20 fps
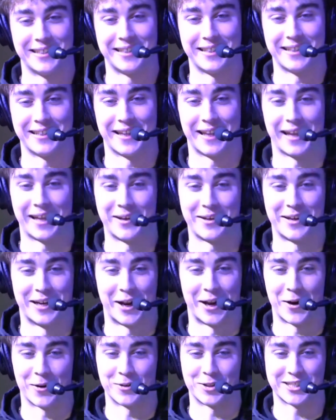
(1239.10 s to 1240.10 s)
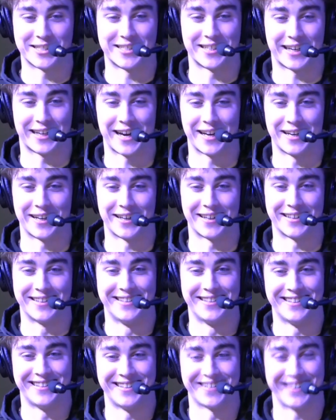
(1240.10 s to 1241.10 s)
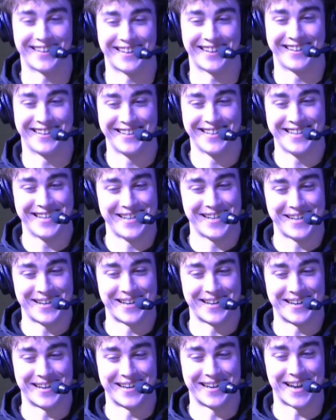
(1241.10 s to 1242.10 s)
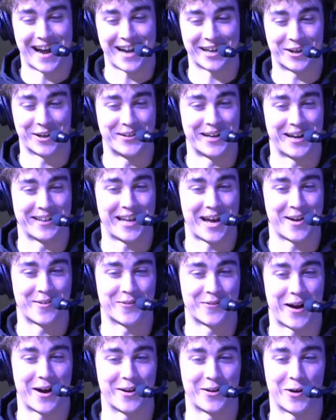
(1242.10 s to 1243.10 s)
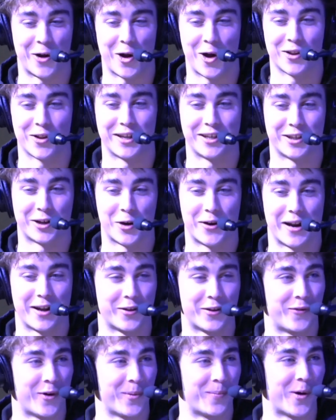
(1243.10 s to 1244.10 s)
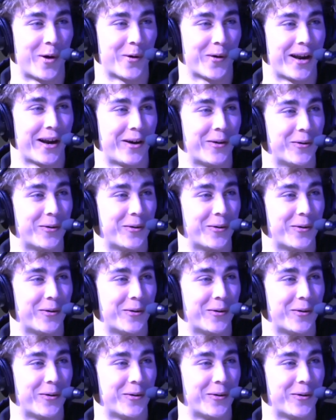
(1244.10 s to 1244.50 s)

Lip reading: then just to kind of not go down that route at all, then go down the football route.